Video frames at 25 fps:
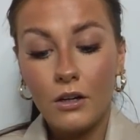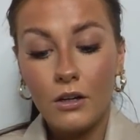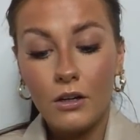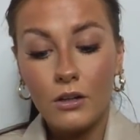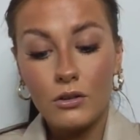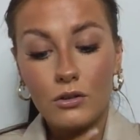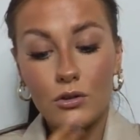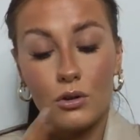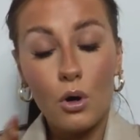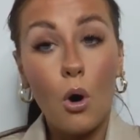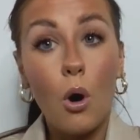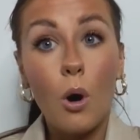
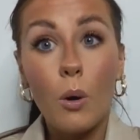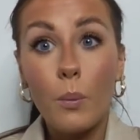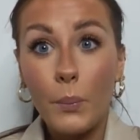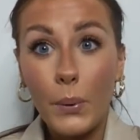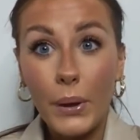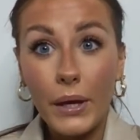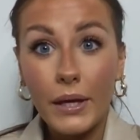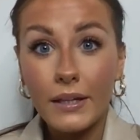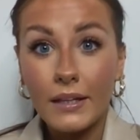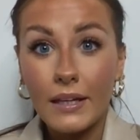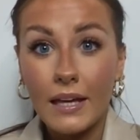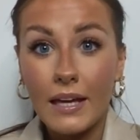
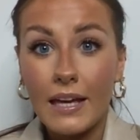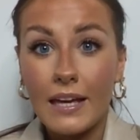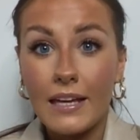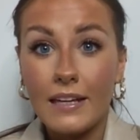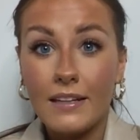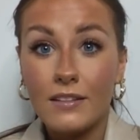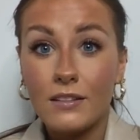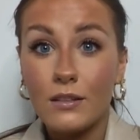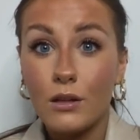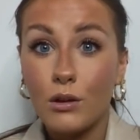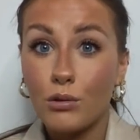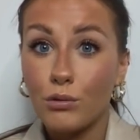topic
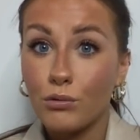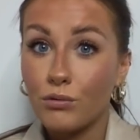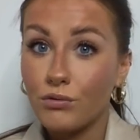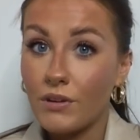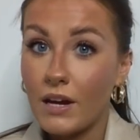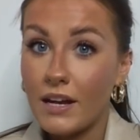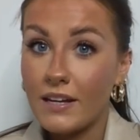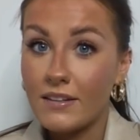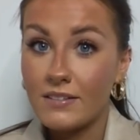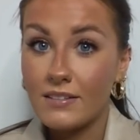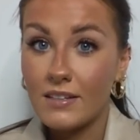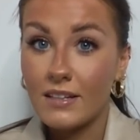is
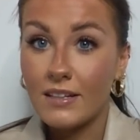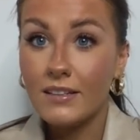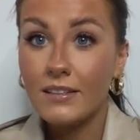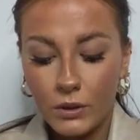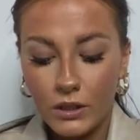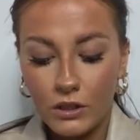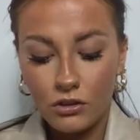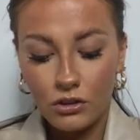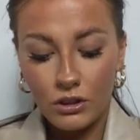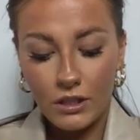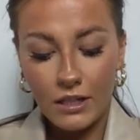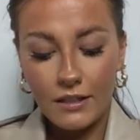resin
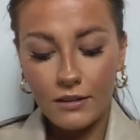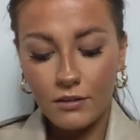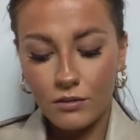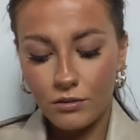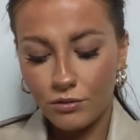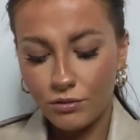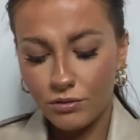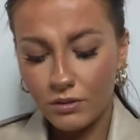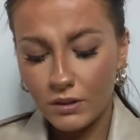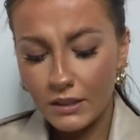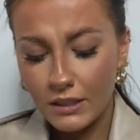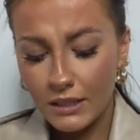which is
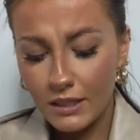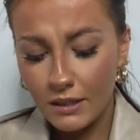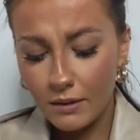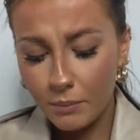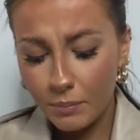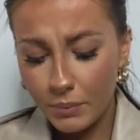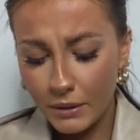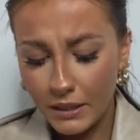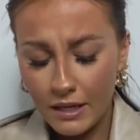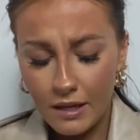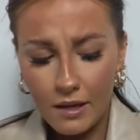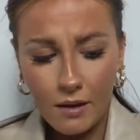really
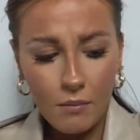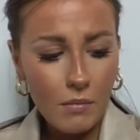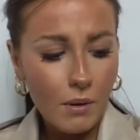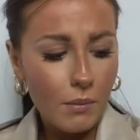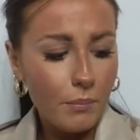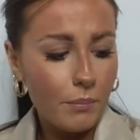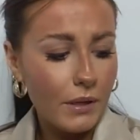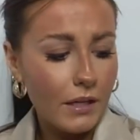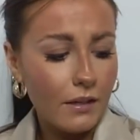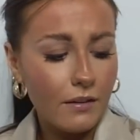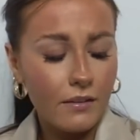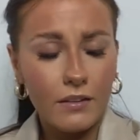became a
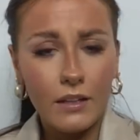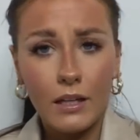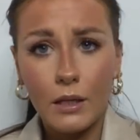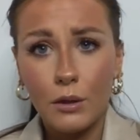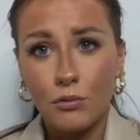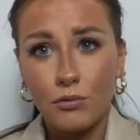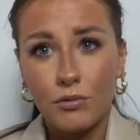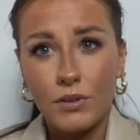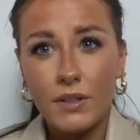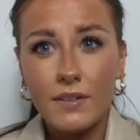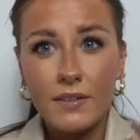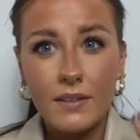big thing
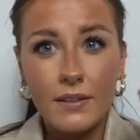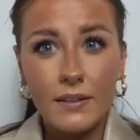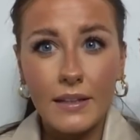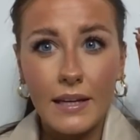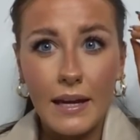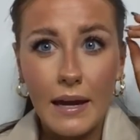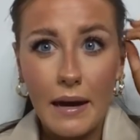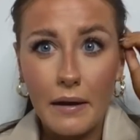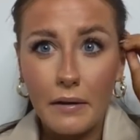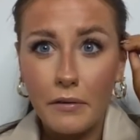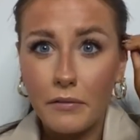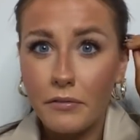recently
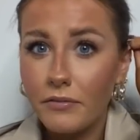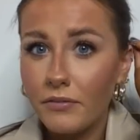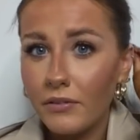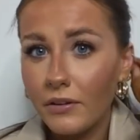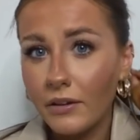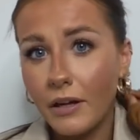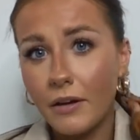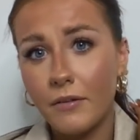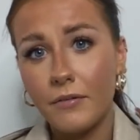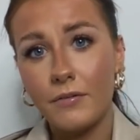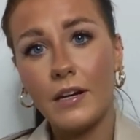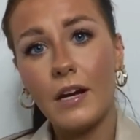I feel
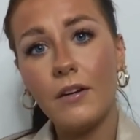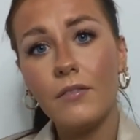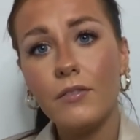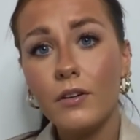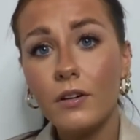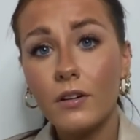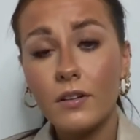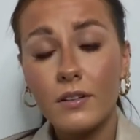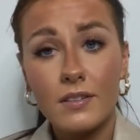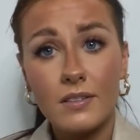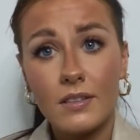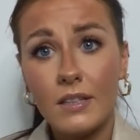I've never
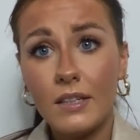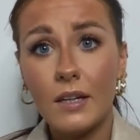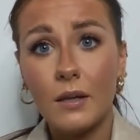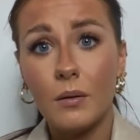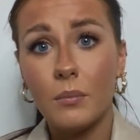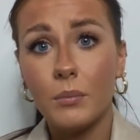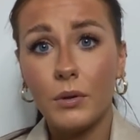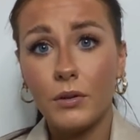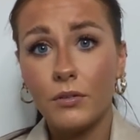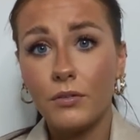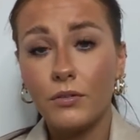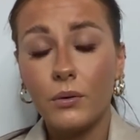seen it
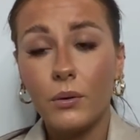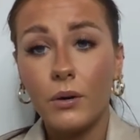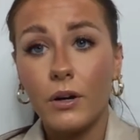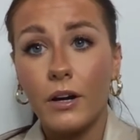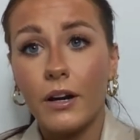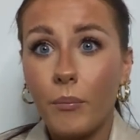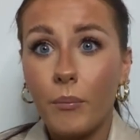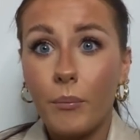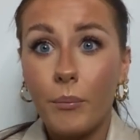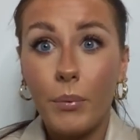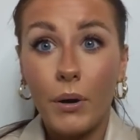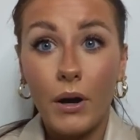before
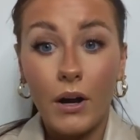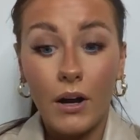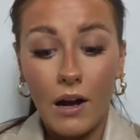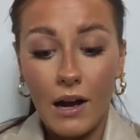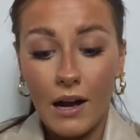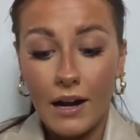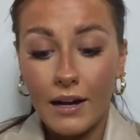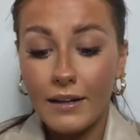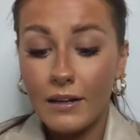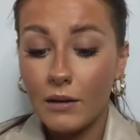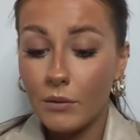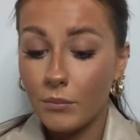but
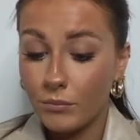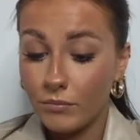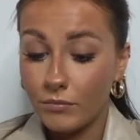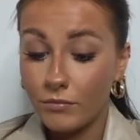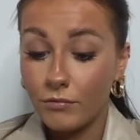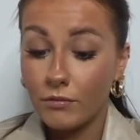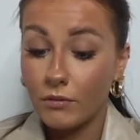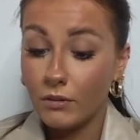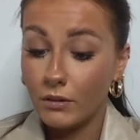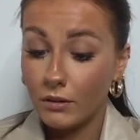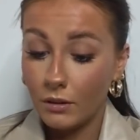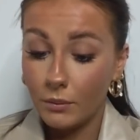I am
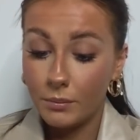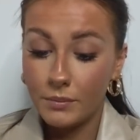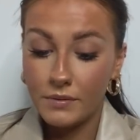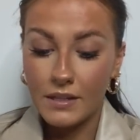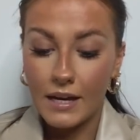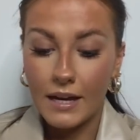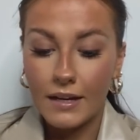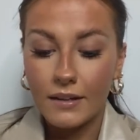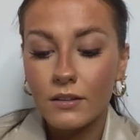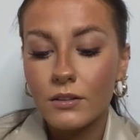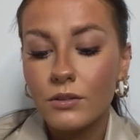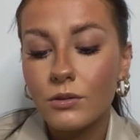
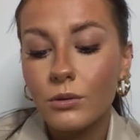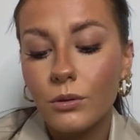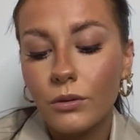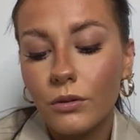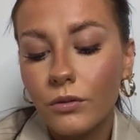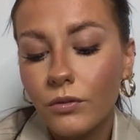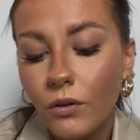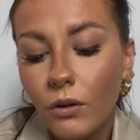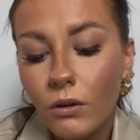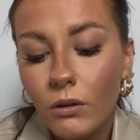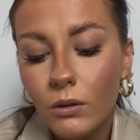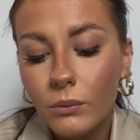obsessed. So
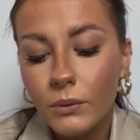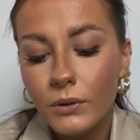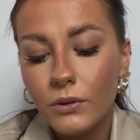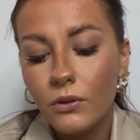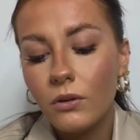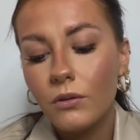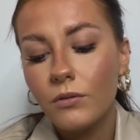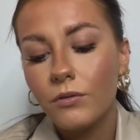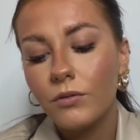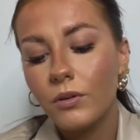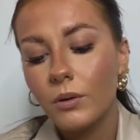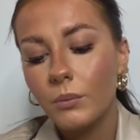following
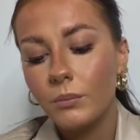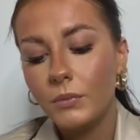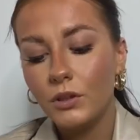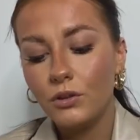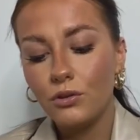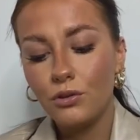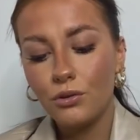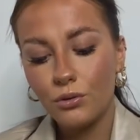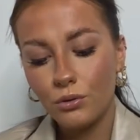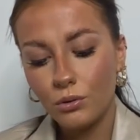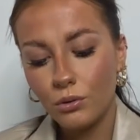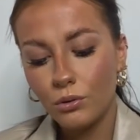on from the
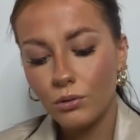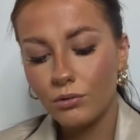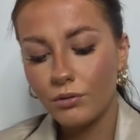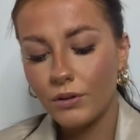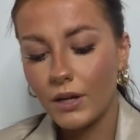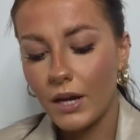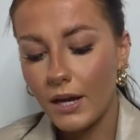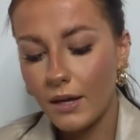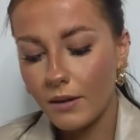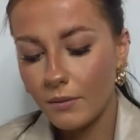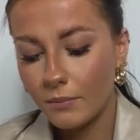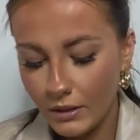
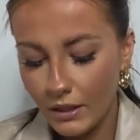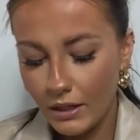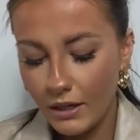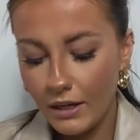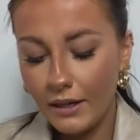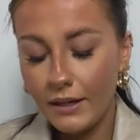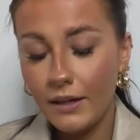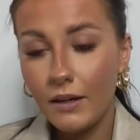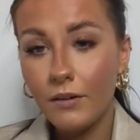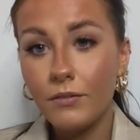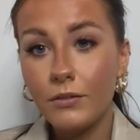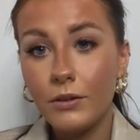jewellery I
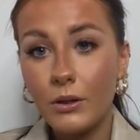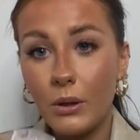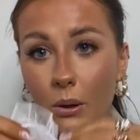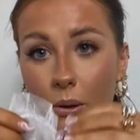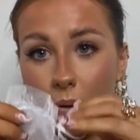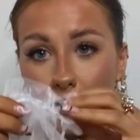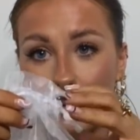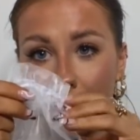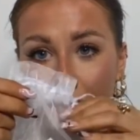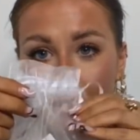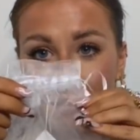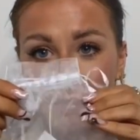have got
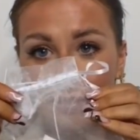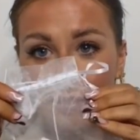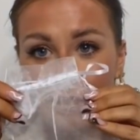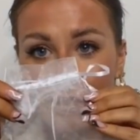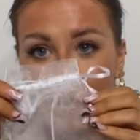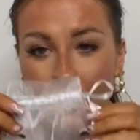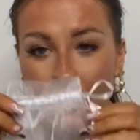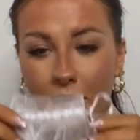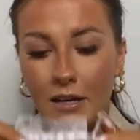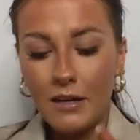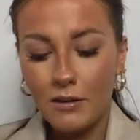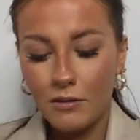this
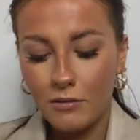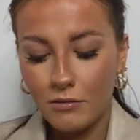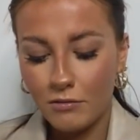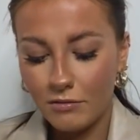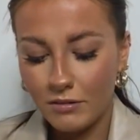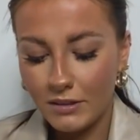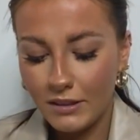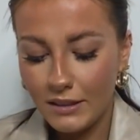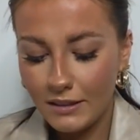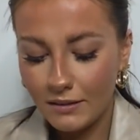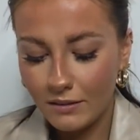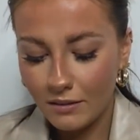
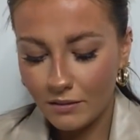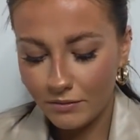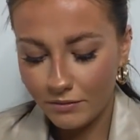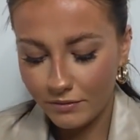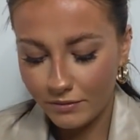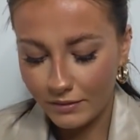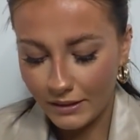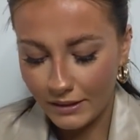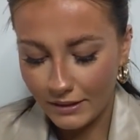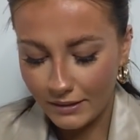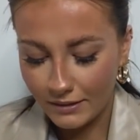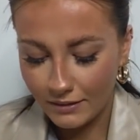really
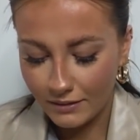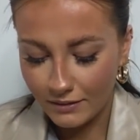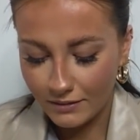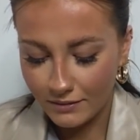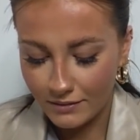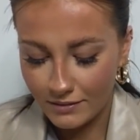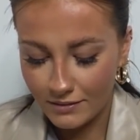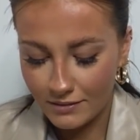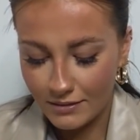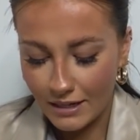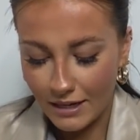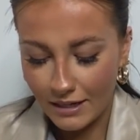lovely little
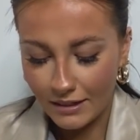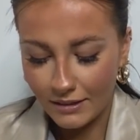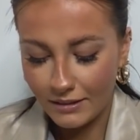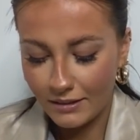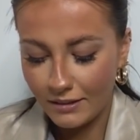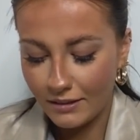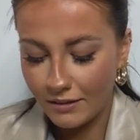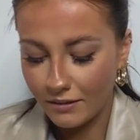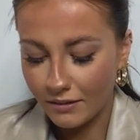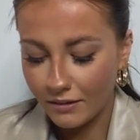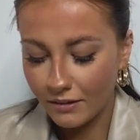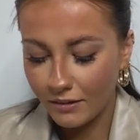set
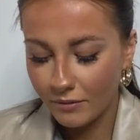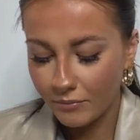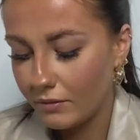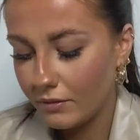here.